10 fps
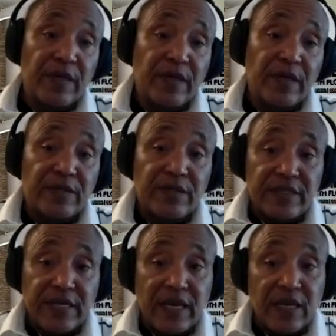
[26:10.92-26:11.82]
to
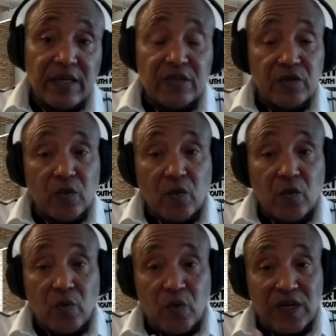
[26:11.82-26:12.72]
tell us
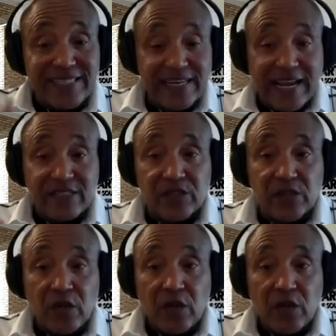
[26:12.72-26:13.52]
what's next.